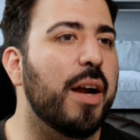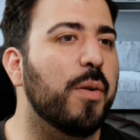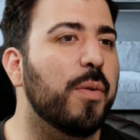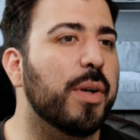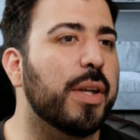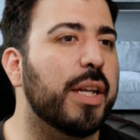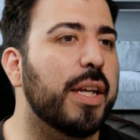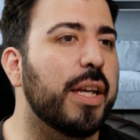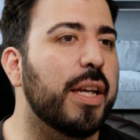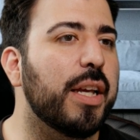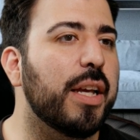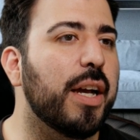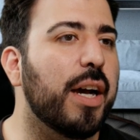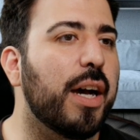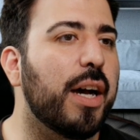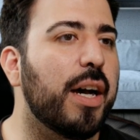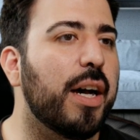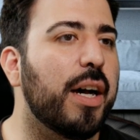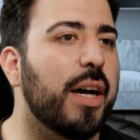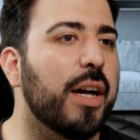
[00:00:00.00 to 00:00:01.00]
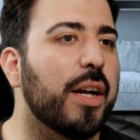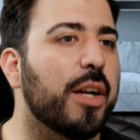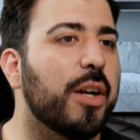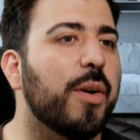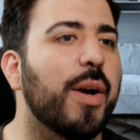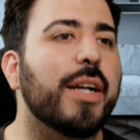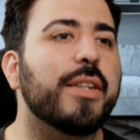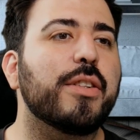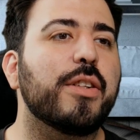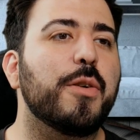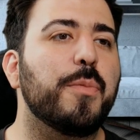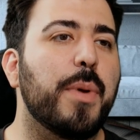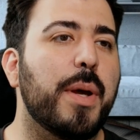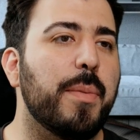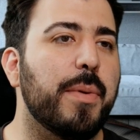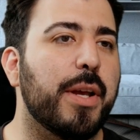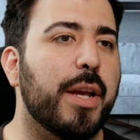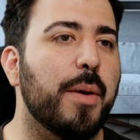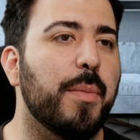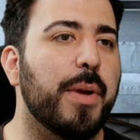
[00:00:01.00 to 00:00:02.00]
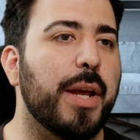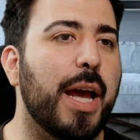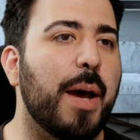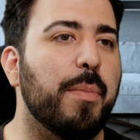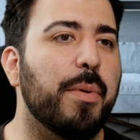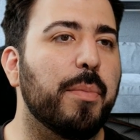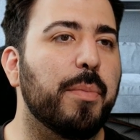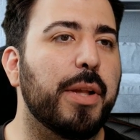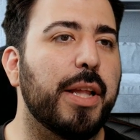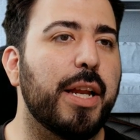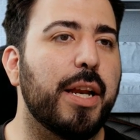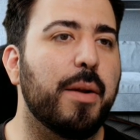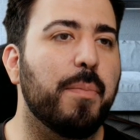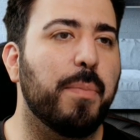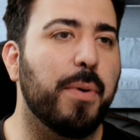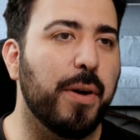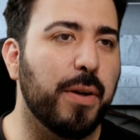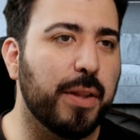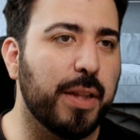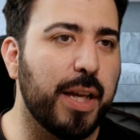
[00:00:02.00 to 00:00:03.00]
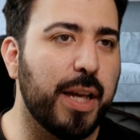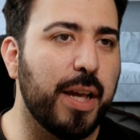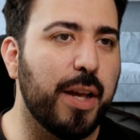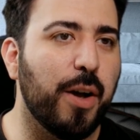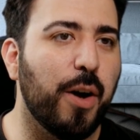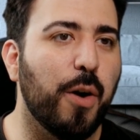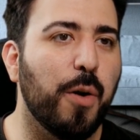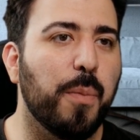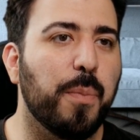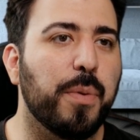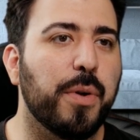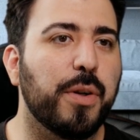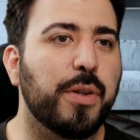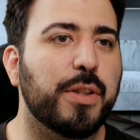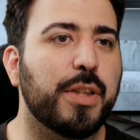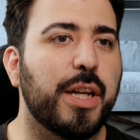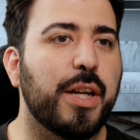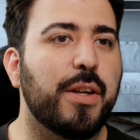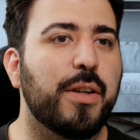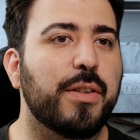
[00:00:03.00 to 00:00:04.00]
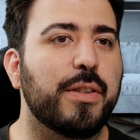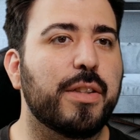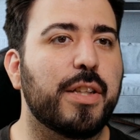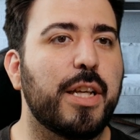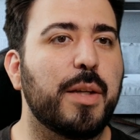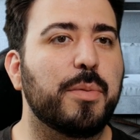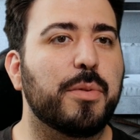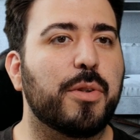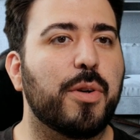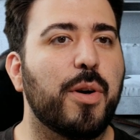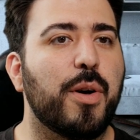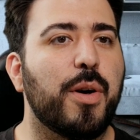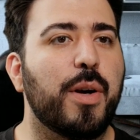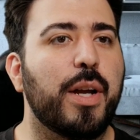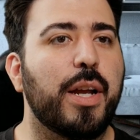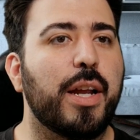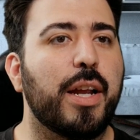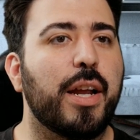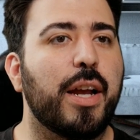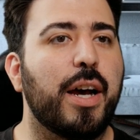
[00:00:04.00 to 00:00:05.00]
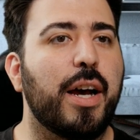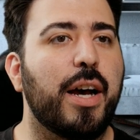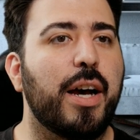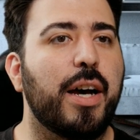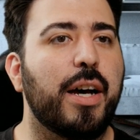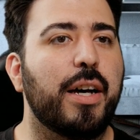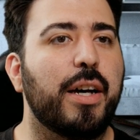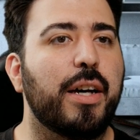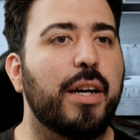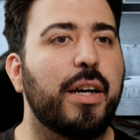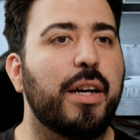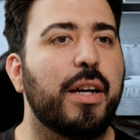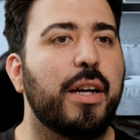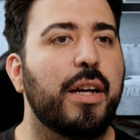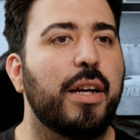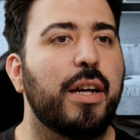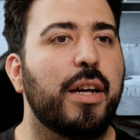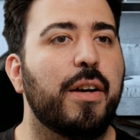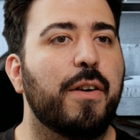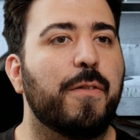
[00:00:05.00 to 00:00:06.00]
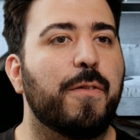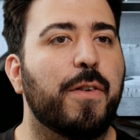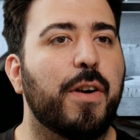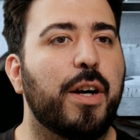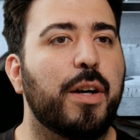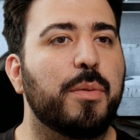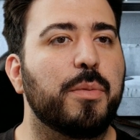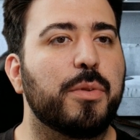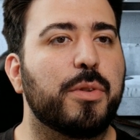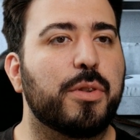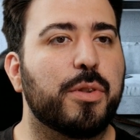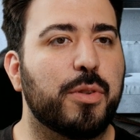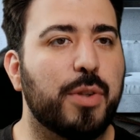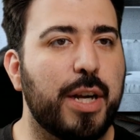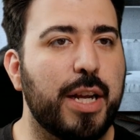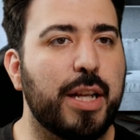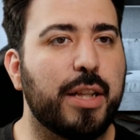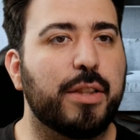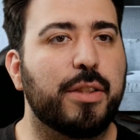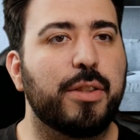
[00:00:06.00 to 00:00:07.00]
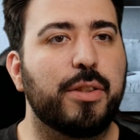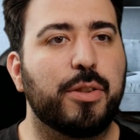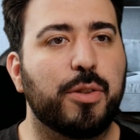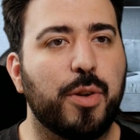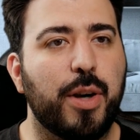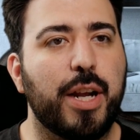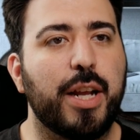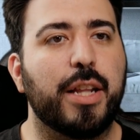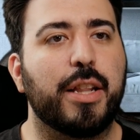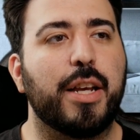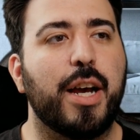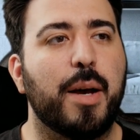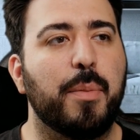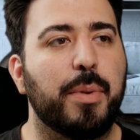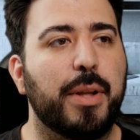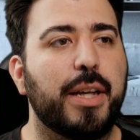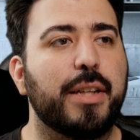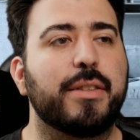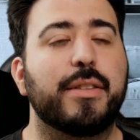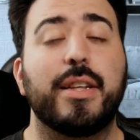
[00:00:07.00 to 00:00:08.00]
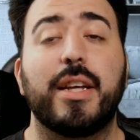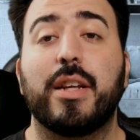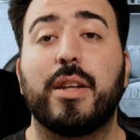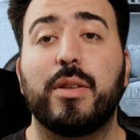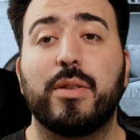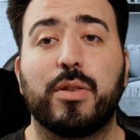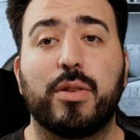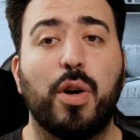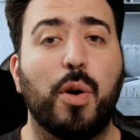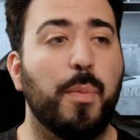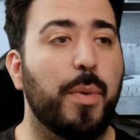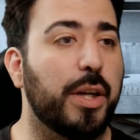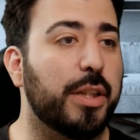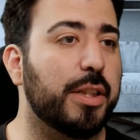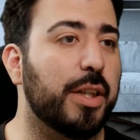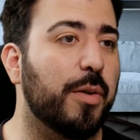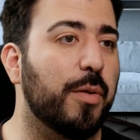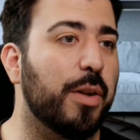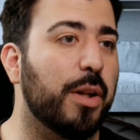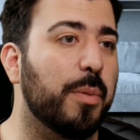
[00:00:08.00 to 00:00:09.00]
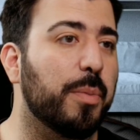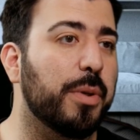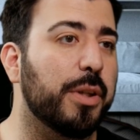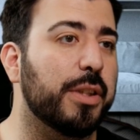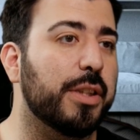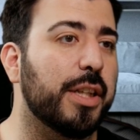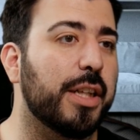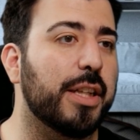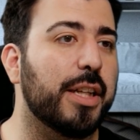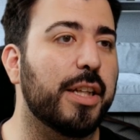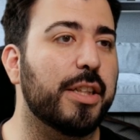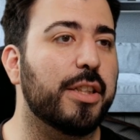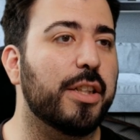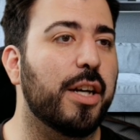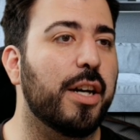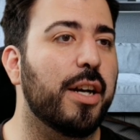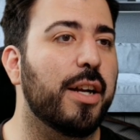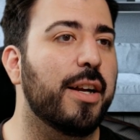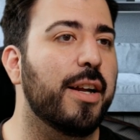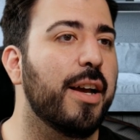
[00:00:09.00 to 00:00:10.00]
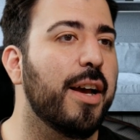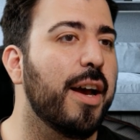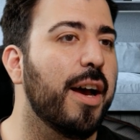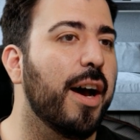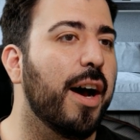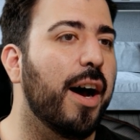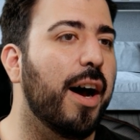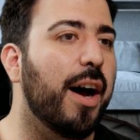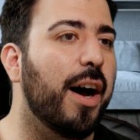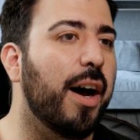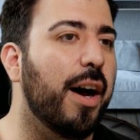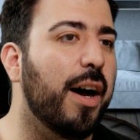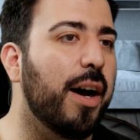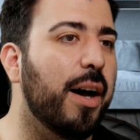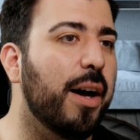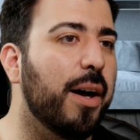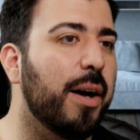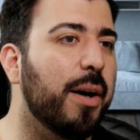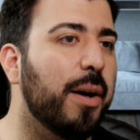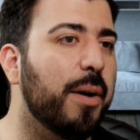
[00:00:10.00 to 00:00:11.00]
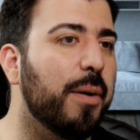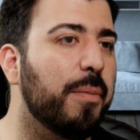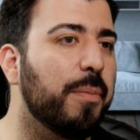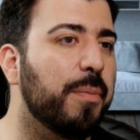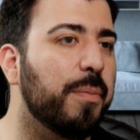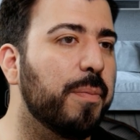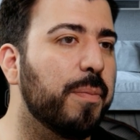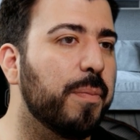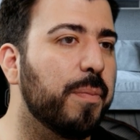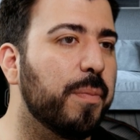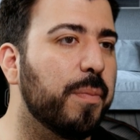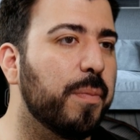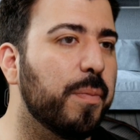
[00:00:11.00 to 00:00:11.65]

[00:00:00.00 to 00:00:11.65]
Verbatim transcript: Hi, Ricky. Uh, congrats on your baby coming. Happy belated birthday. Hope your channel keeps growing uh, from strength to strength. God bless. Thank you so much. I really appreciate that, John. Um,